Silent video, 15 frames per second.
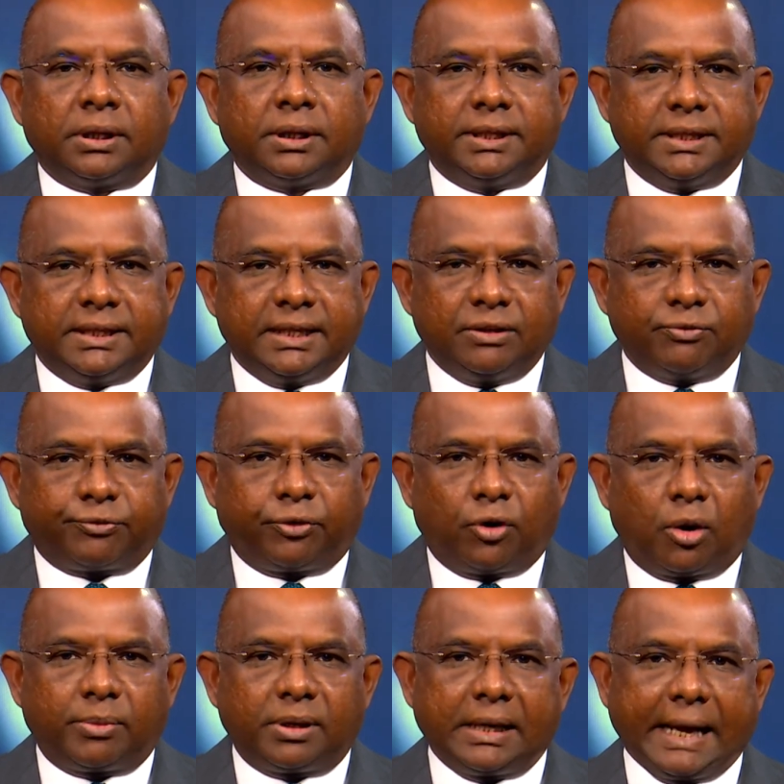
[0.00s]
the
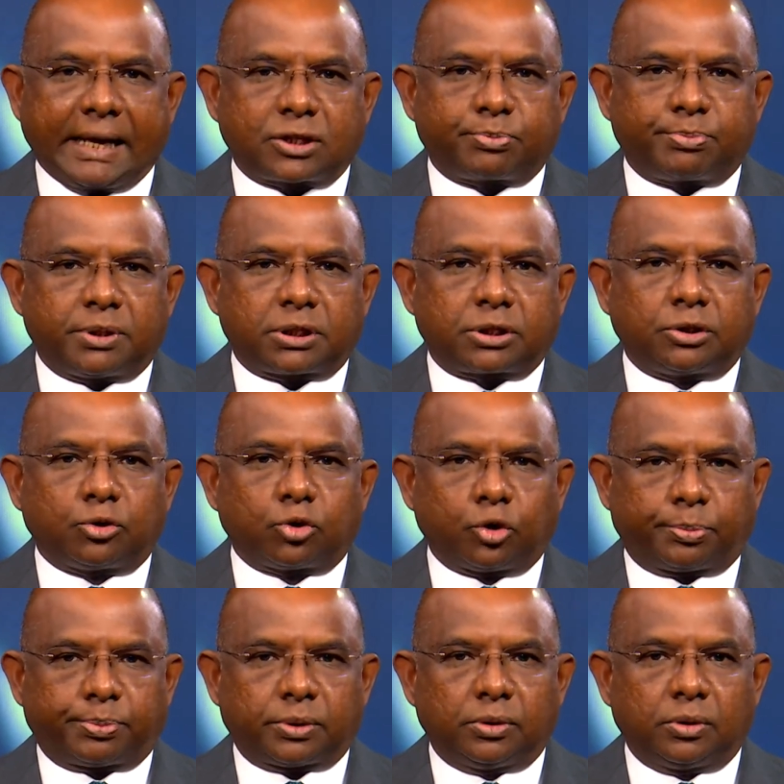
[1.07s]
informal expert
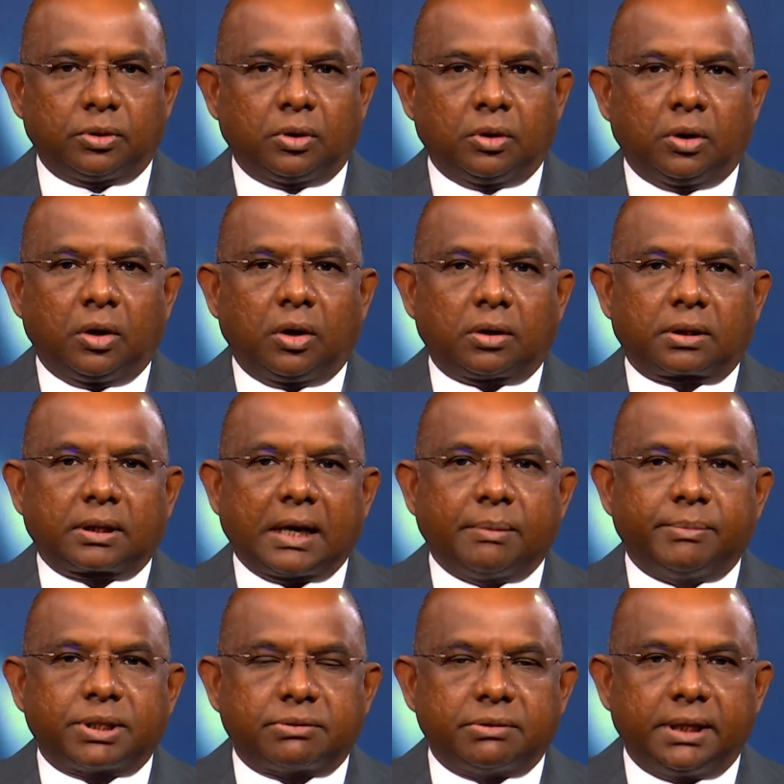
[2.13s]
group on
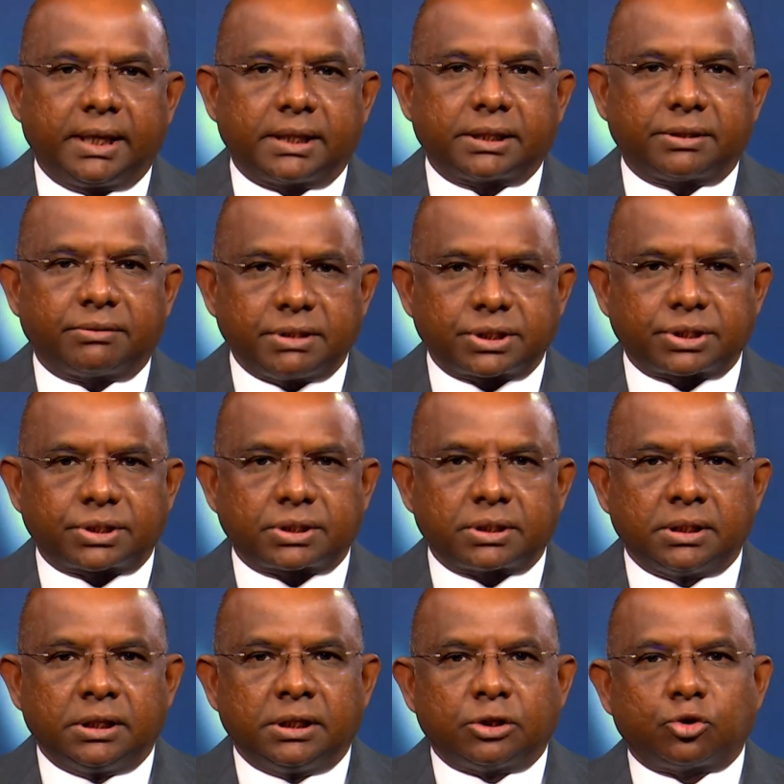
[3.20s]
climate-related risks
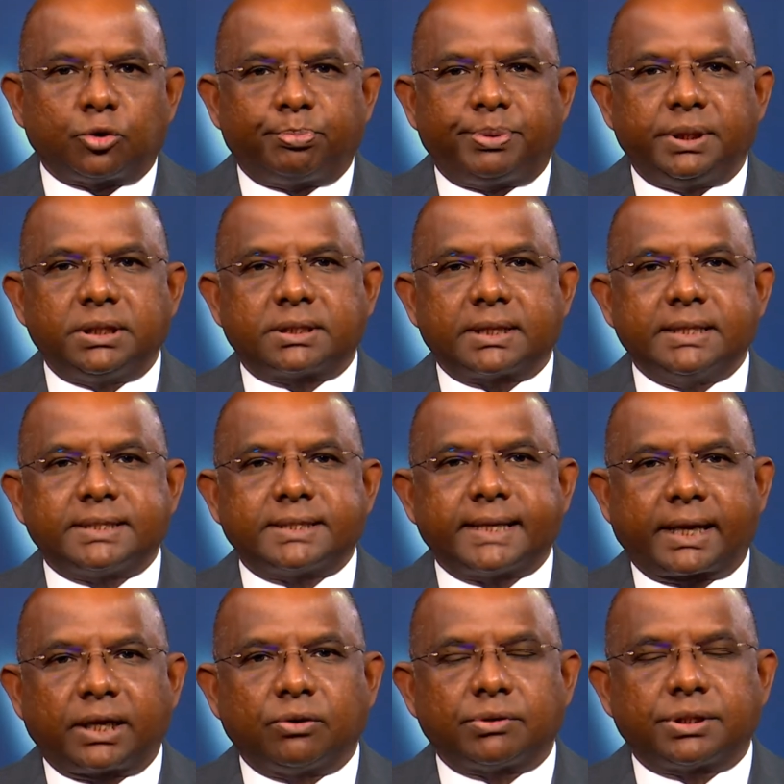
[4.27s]
to peace and
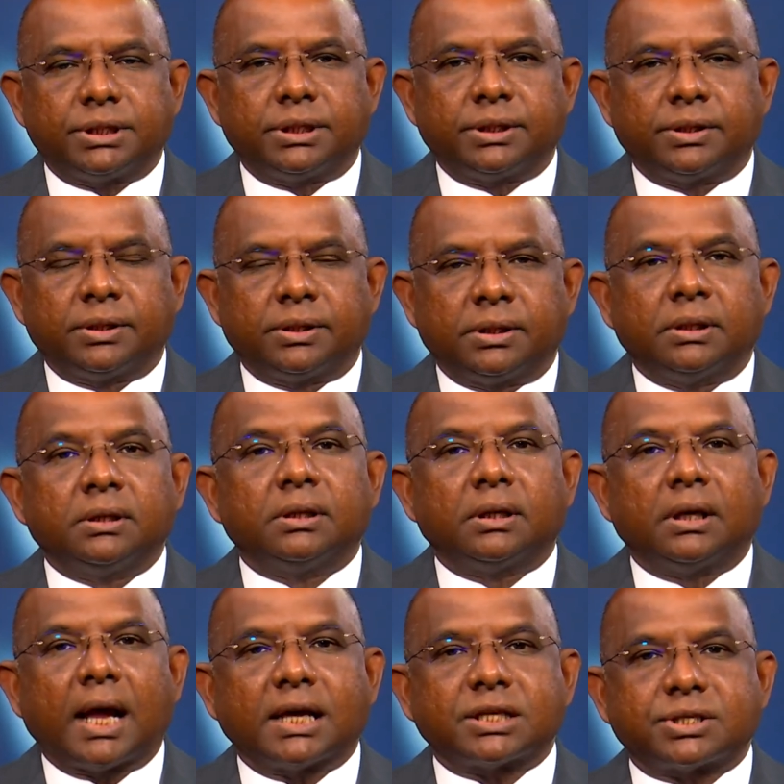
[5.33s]
security
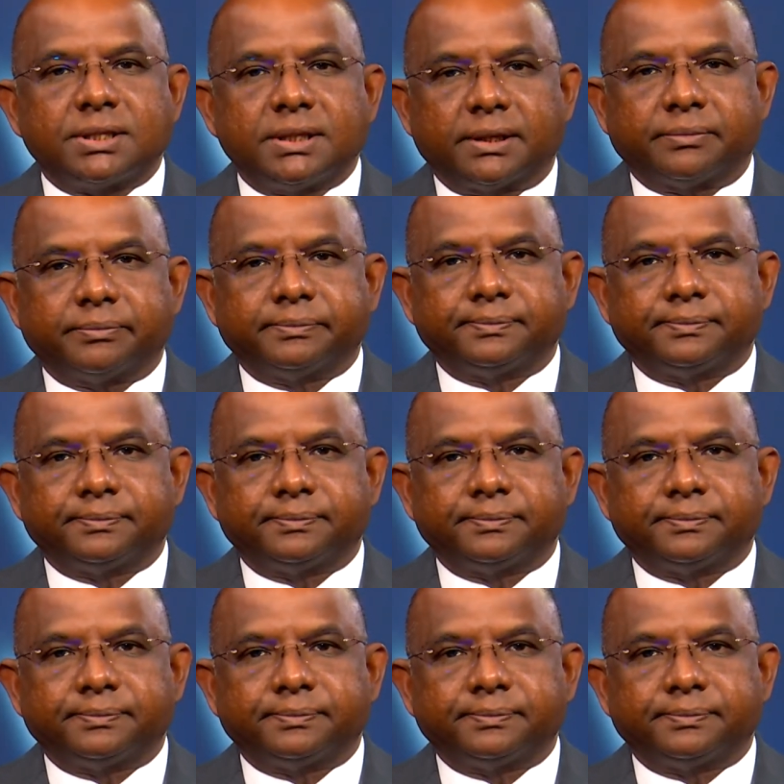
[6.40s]
last year.